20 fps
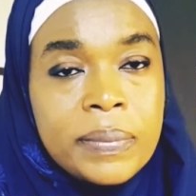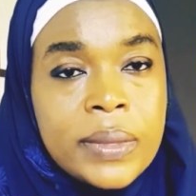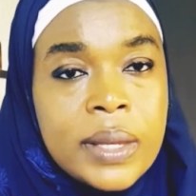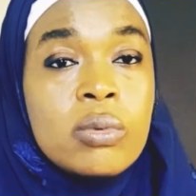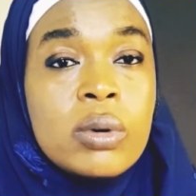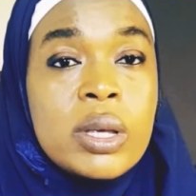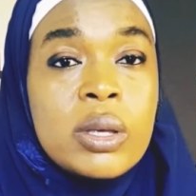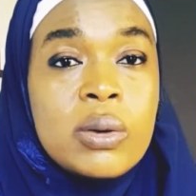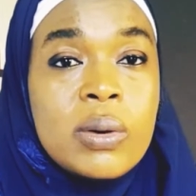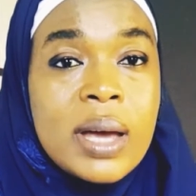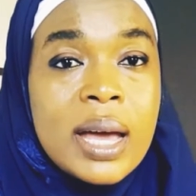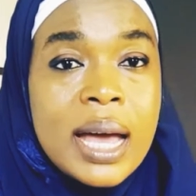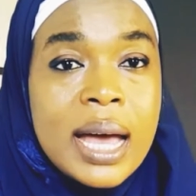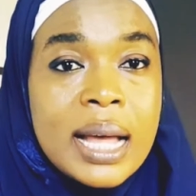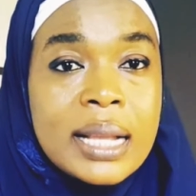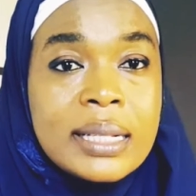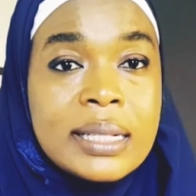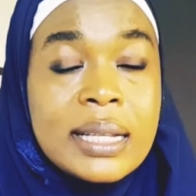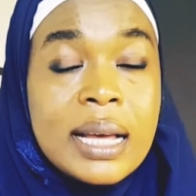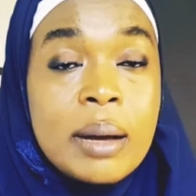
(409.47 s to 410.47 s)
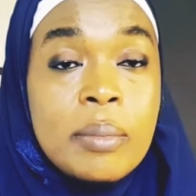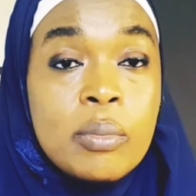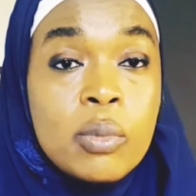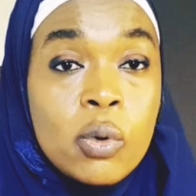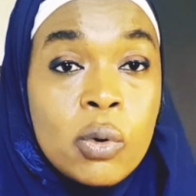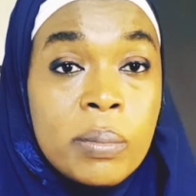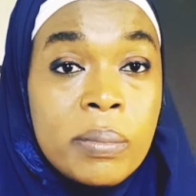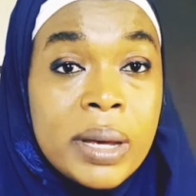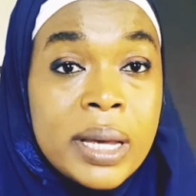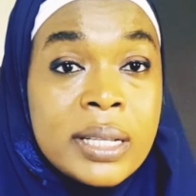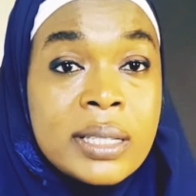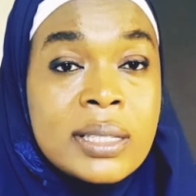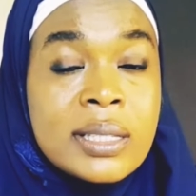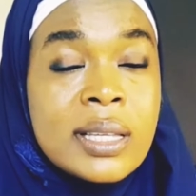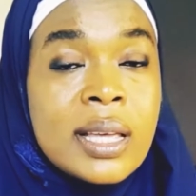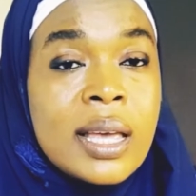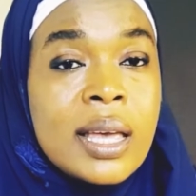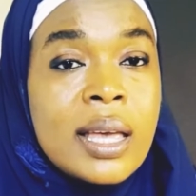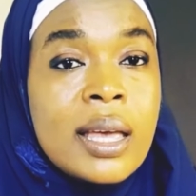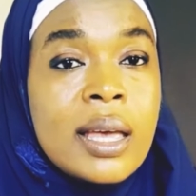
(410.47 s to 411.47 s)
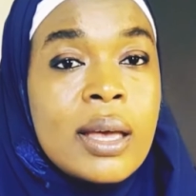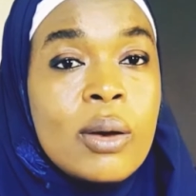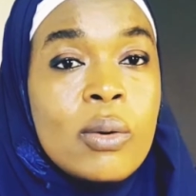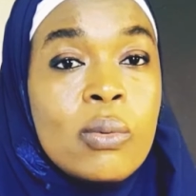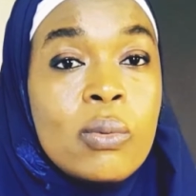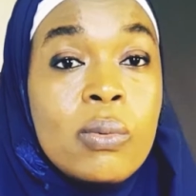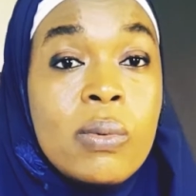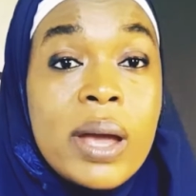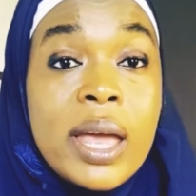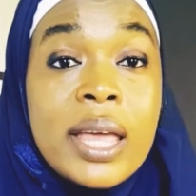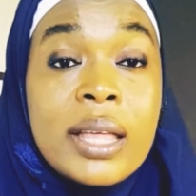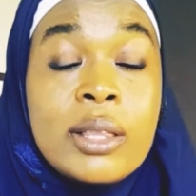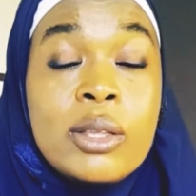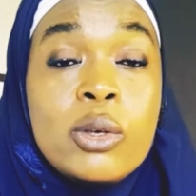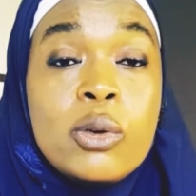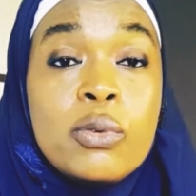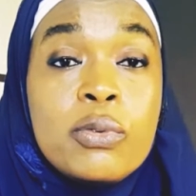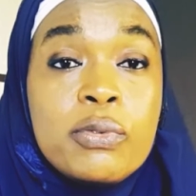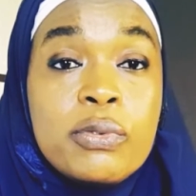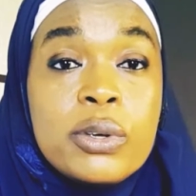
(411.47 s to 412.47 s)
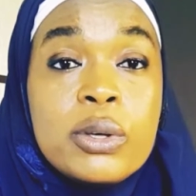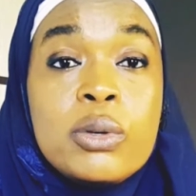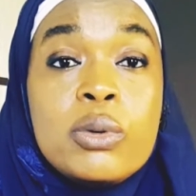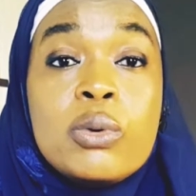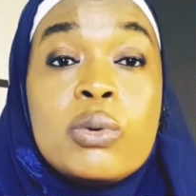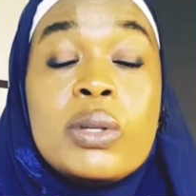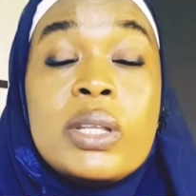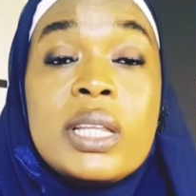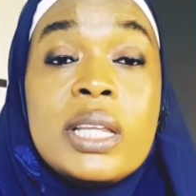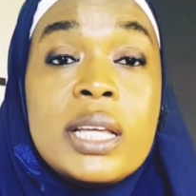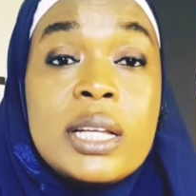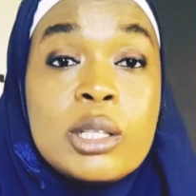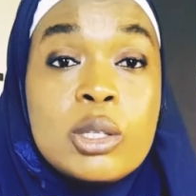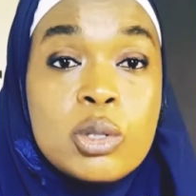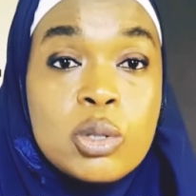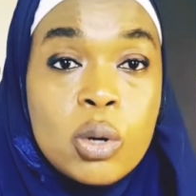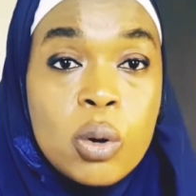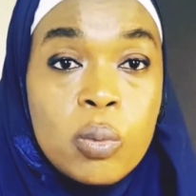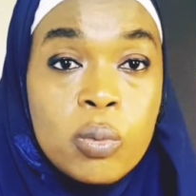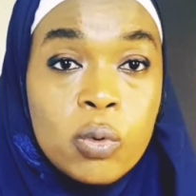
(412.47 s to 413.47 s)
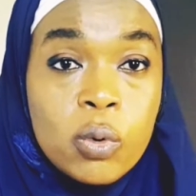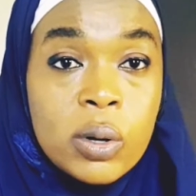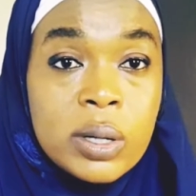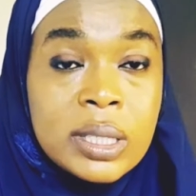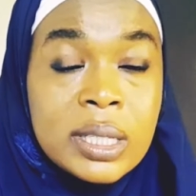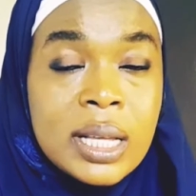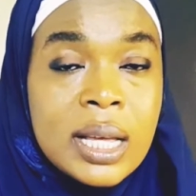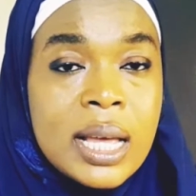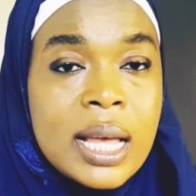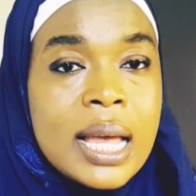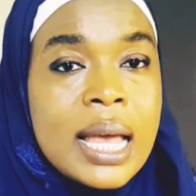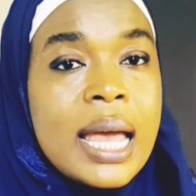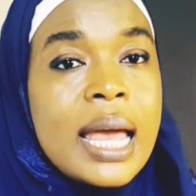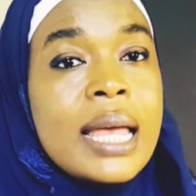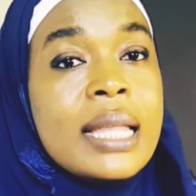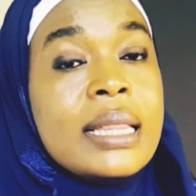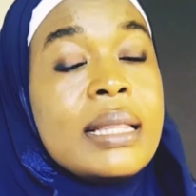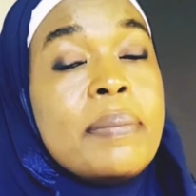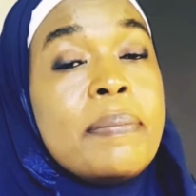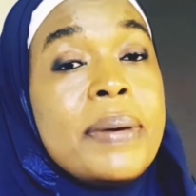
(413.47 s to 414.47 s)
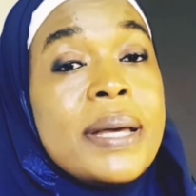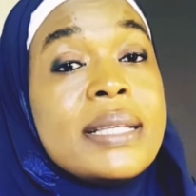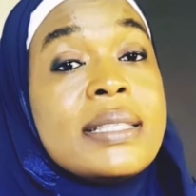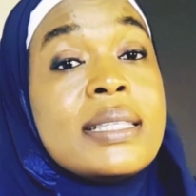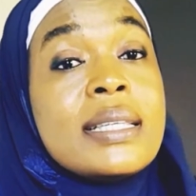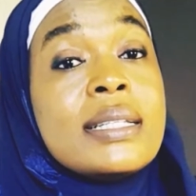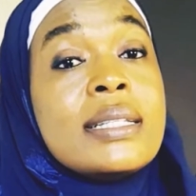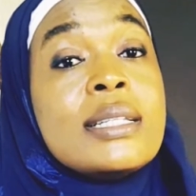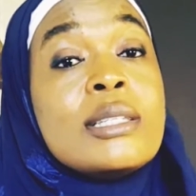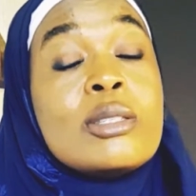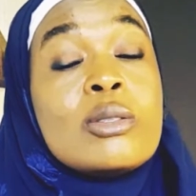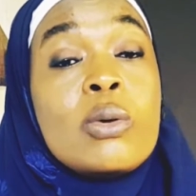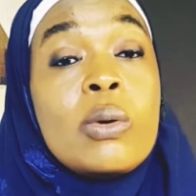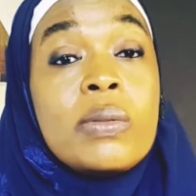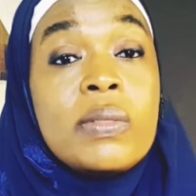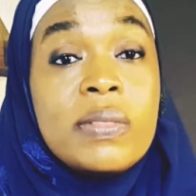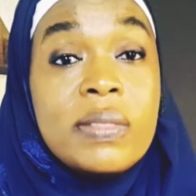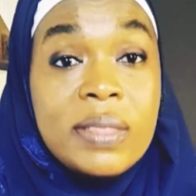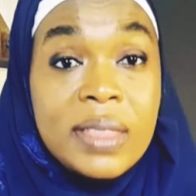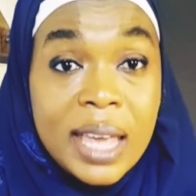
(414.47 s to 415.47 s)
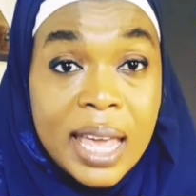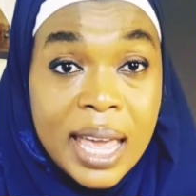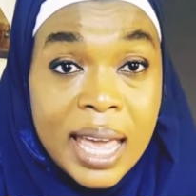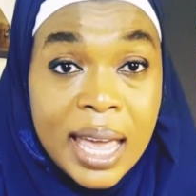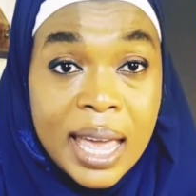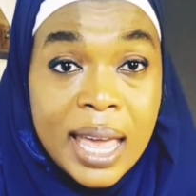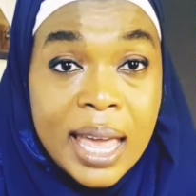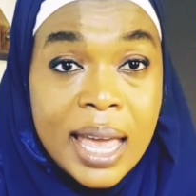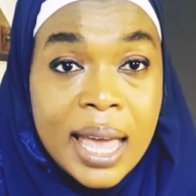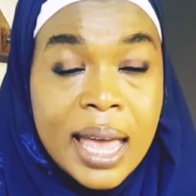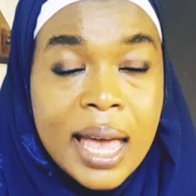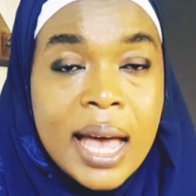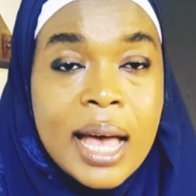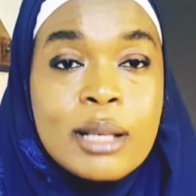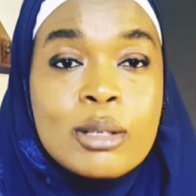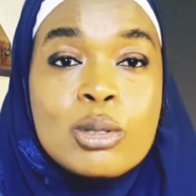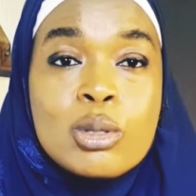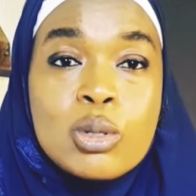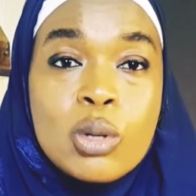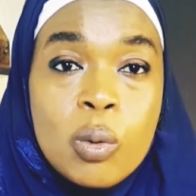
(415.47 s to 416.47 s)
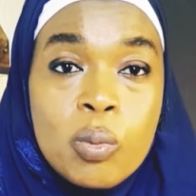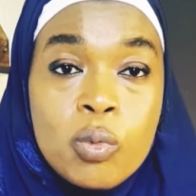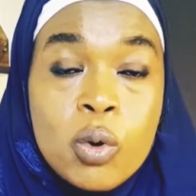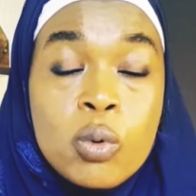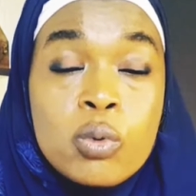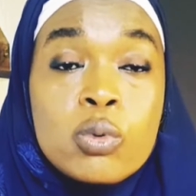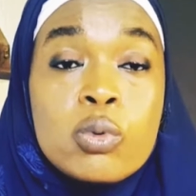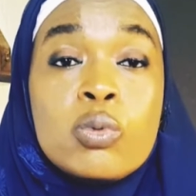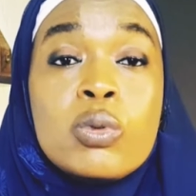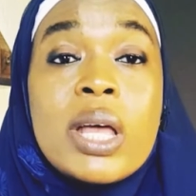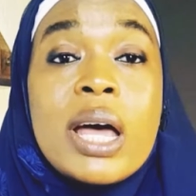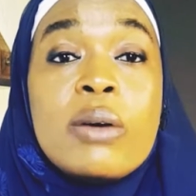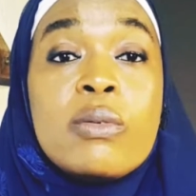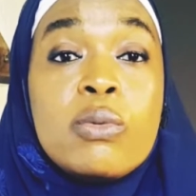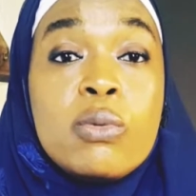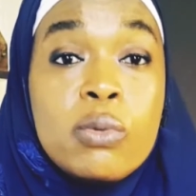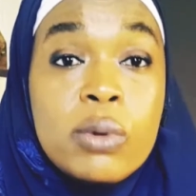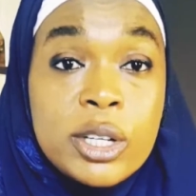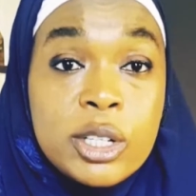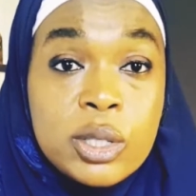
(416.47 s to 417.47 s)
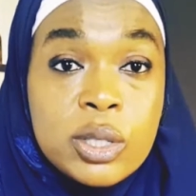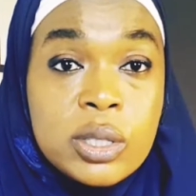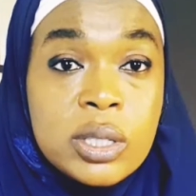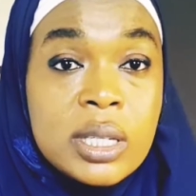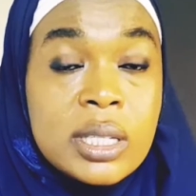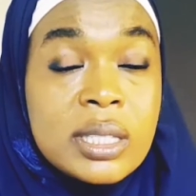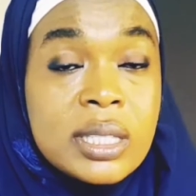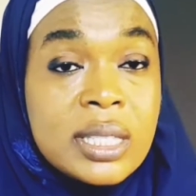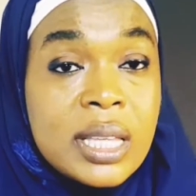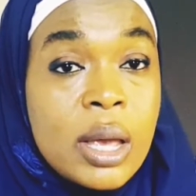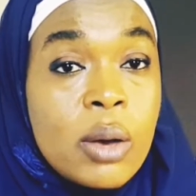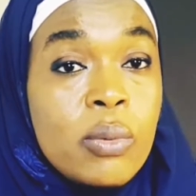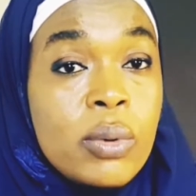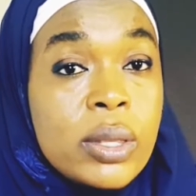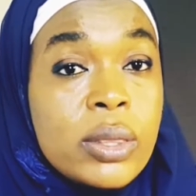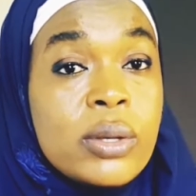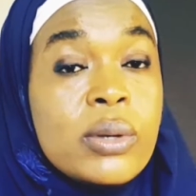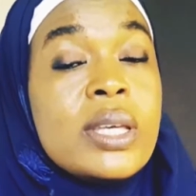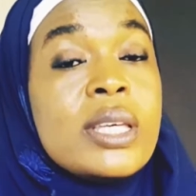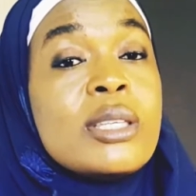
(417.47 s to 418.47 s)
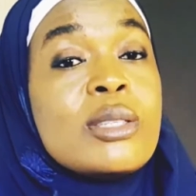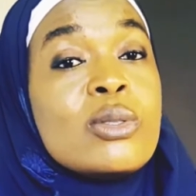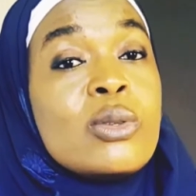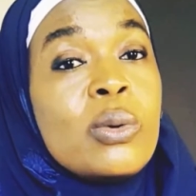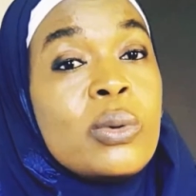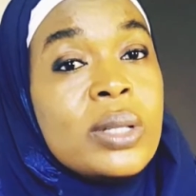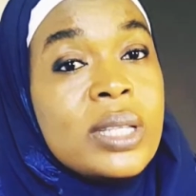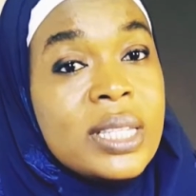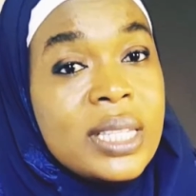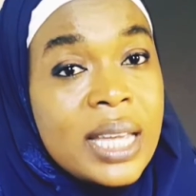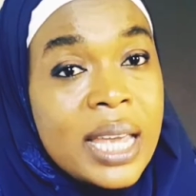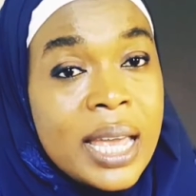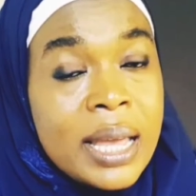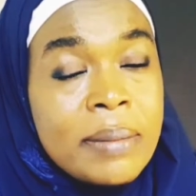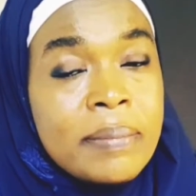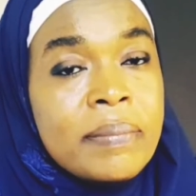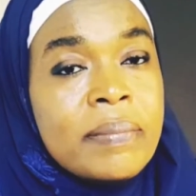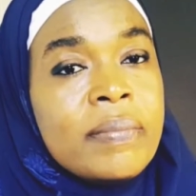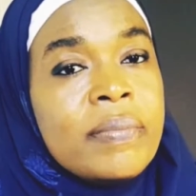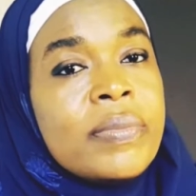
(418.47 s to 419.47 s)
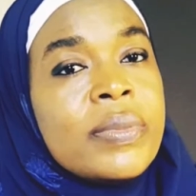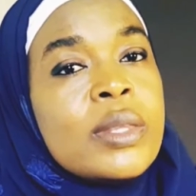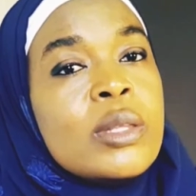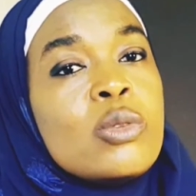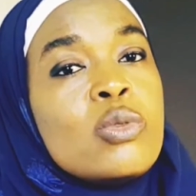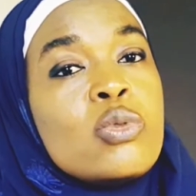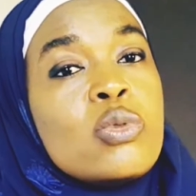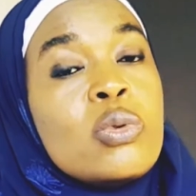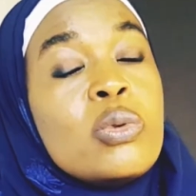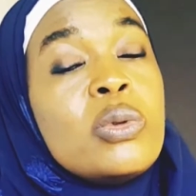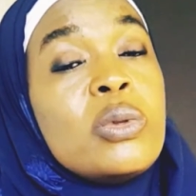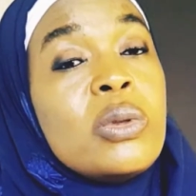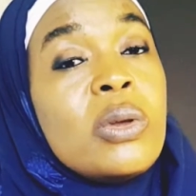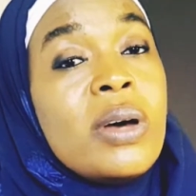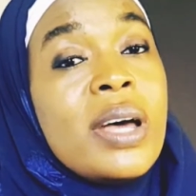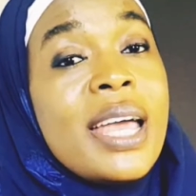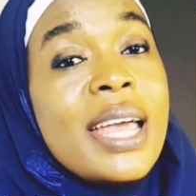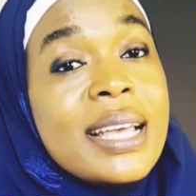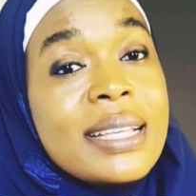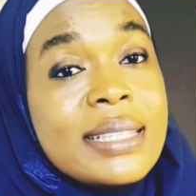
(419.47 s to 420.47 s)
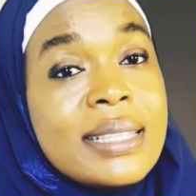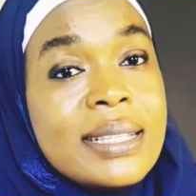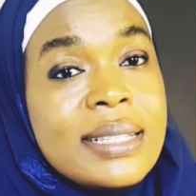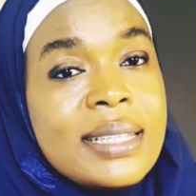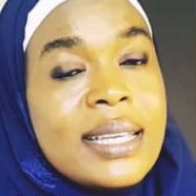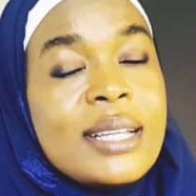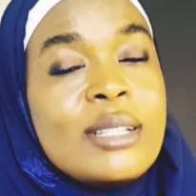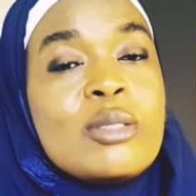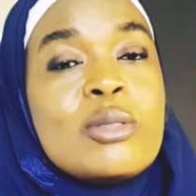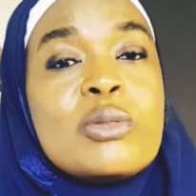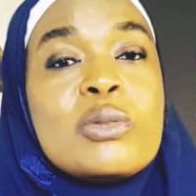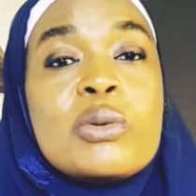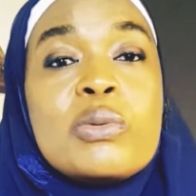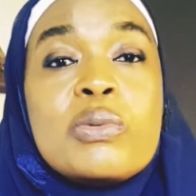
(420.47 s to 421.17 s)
When you are at that moment, when you feel you need someone and the person is not there, and someone that wished is there with you is not there, do not hesitate to